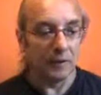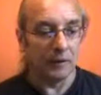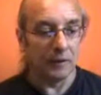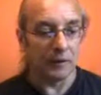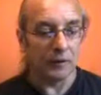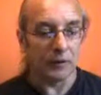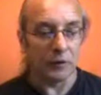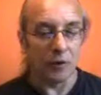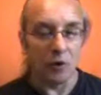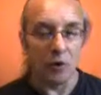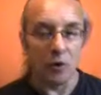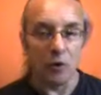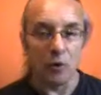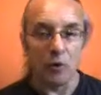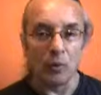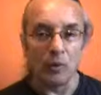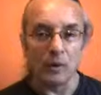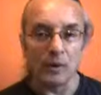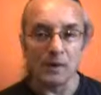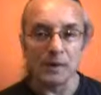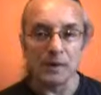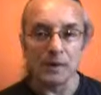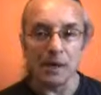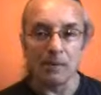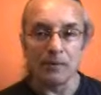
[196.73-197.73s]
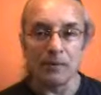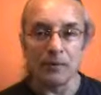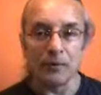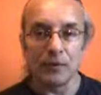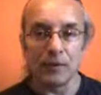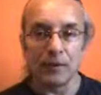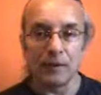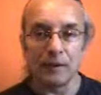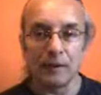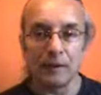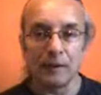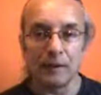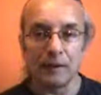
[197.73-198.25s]
There's always
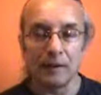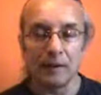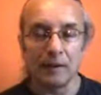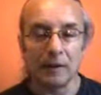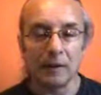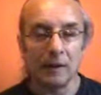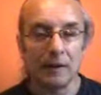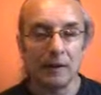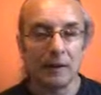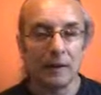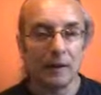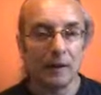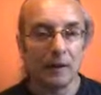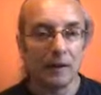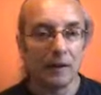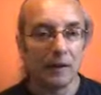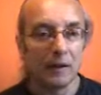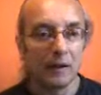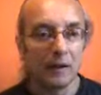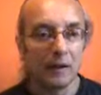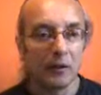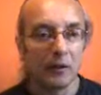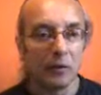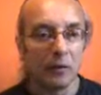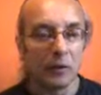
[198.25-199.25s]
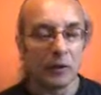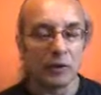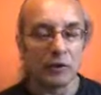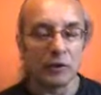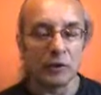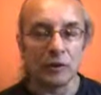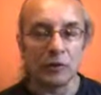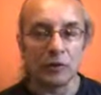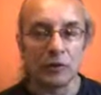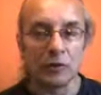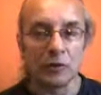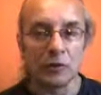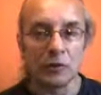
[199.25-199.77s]
something
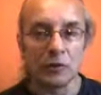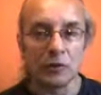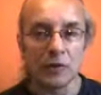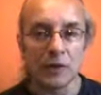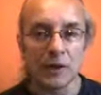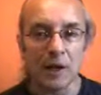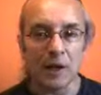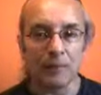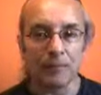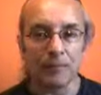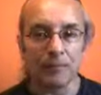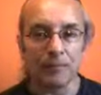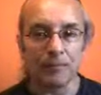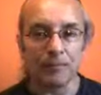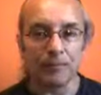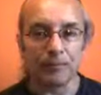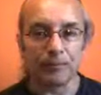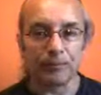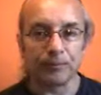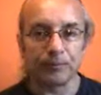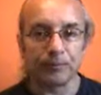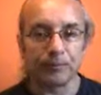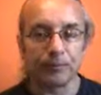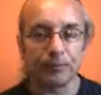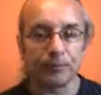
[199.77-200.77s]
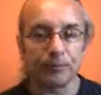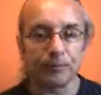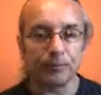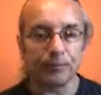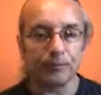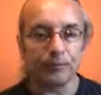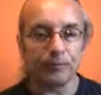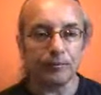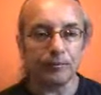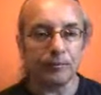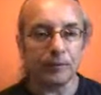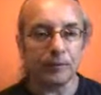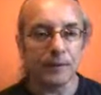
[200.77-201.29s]
which it throws up,
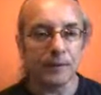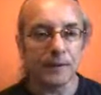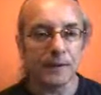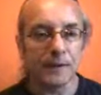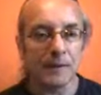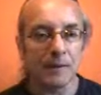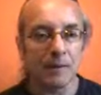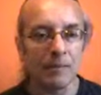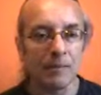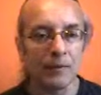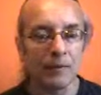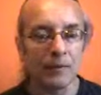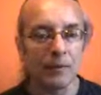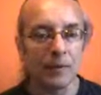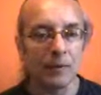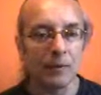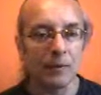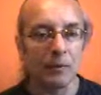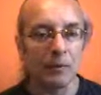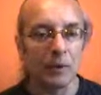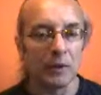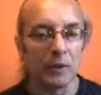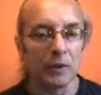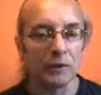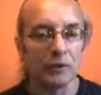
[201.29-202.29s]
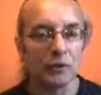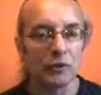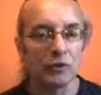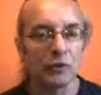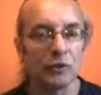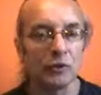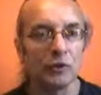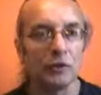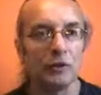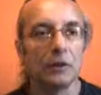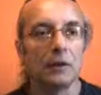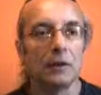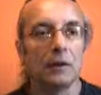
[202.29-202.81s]
something
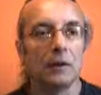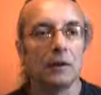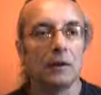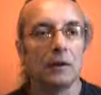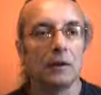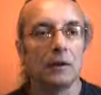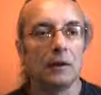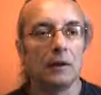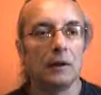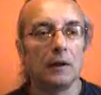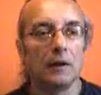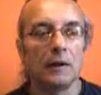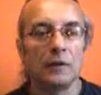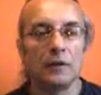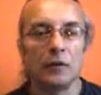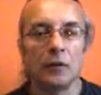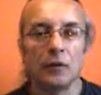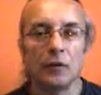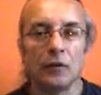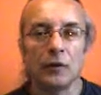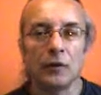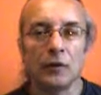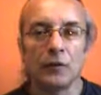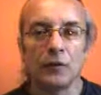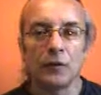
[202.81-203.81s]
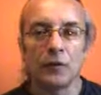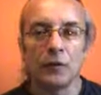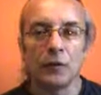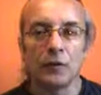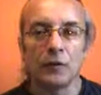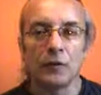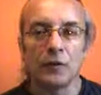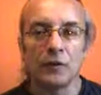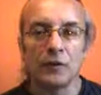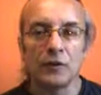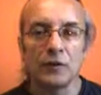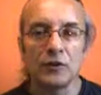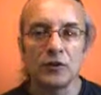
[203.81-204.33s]
which is
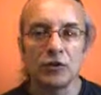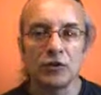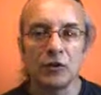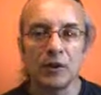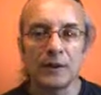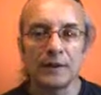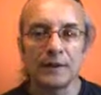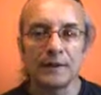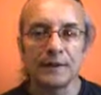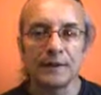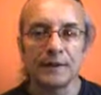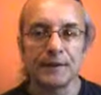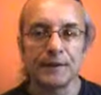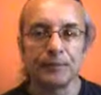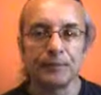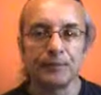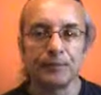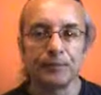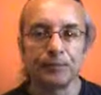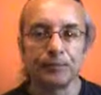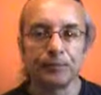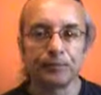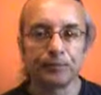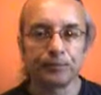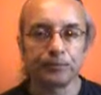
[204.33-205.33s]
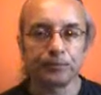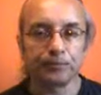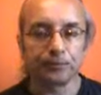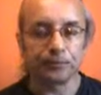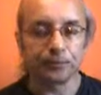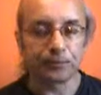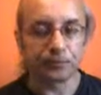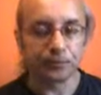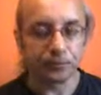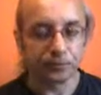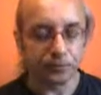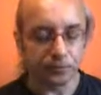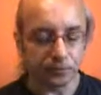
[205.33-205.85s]
of interest.
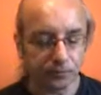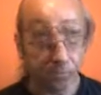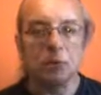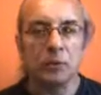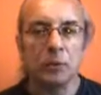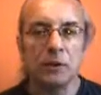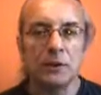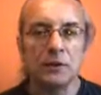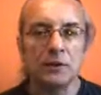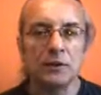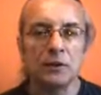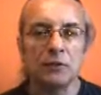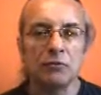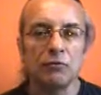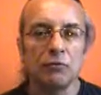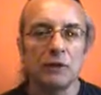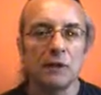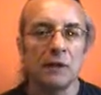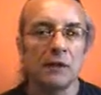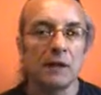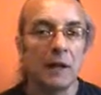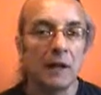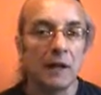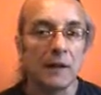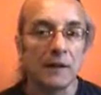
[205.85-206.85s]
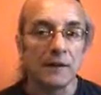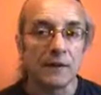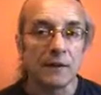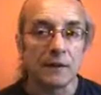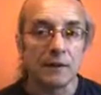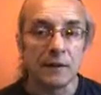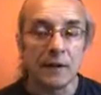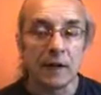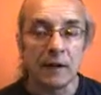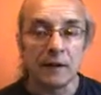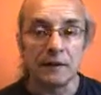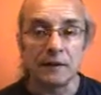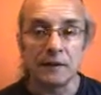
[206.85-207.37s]
We need to realize
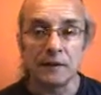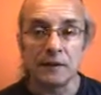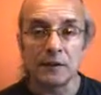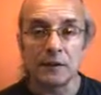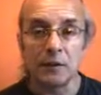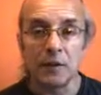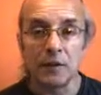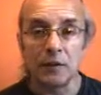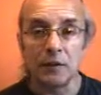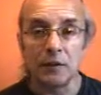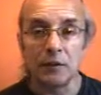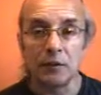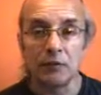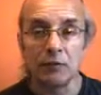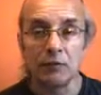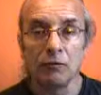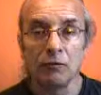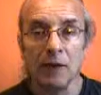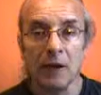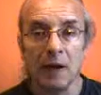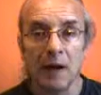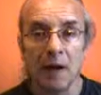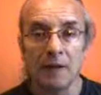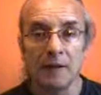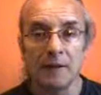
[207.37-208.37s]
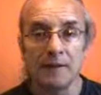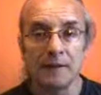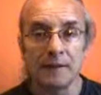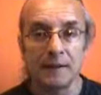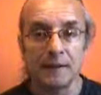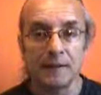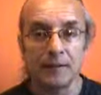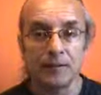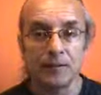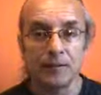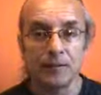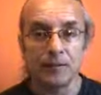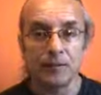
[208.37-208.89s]
that that is not
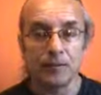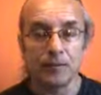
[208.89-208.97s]
reality